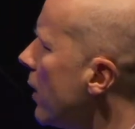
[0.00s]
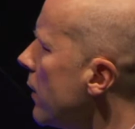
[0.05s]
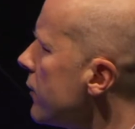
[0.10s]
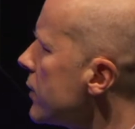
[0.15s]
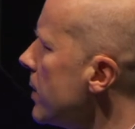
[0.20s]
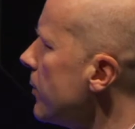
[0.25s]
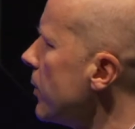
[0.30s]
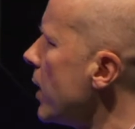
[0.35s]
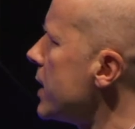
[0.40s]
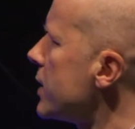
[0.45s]
I've
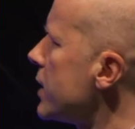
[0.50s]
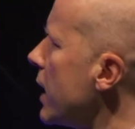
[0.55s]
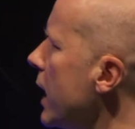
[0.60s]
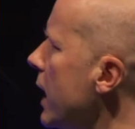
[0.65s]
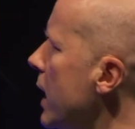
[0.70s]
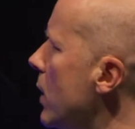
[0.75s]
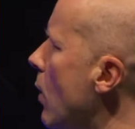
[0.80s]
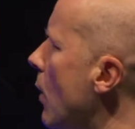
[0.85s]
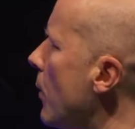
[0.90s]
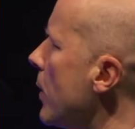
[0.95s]
summarized
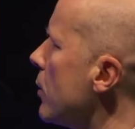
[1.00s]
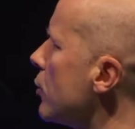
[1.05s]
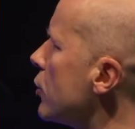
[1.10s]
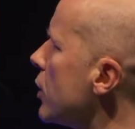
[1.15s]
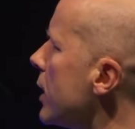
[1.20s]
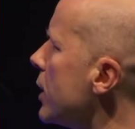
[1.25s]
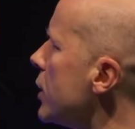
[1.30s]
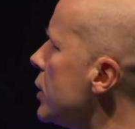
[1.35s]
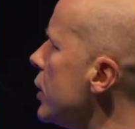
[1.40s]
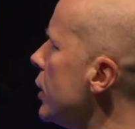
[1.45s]
here what we were
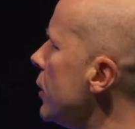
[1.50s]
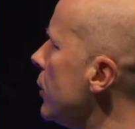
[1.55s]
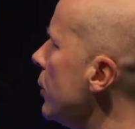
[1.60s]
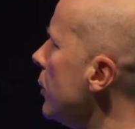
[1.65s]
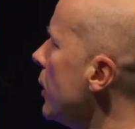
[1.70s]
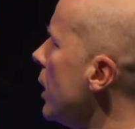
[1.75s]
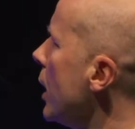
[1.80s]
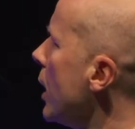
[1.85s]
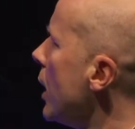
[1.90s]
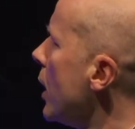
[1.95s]
trying to do.
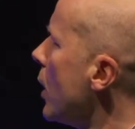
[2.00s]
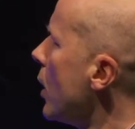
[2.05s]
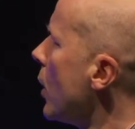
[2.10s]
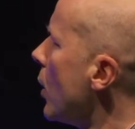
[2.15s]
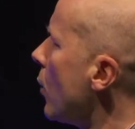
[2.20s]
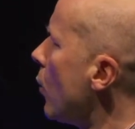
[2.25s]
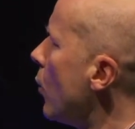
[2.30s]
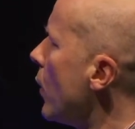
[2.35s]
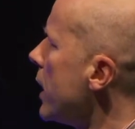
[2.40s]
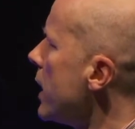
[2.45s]

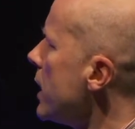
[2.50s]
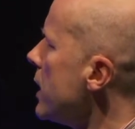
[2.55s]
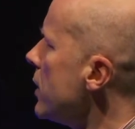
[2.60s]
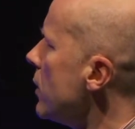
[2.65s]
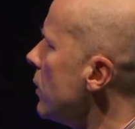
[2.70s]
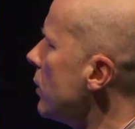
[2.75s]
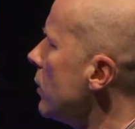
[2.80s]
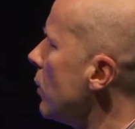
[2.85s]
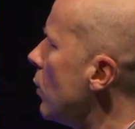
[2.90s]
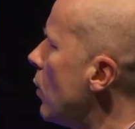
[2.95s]

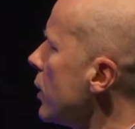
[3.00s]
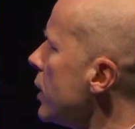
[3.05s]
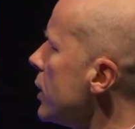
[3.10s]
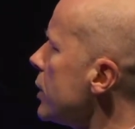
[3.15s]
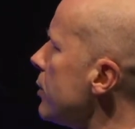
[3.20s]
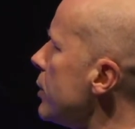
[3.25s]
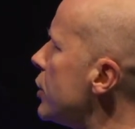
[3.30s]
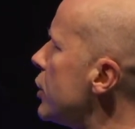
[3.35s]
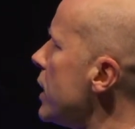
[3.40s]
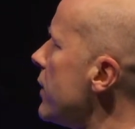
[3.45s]
We wanted
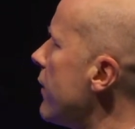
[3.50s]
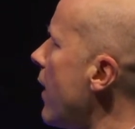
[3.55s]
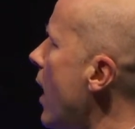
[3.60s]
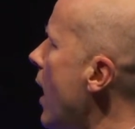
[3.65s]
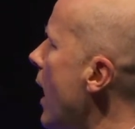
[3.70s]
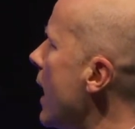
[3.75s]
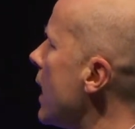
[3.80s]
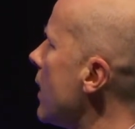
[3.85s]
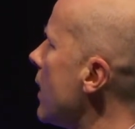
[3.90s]
to achieve high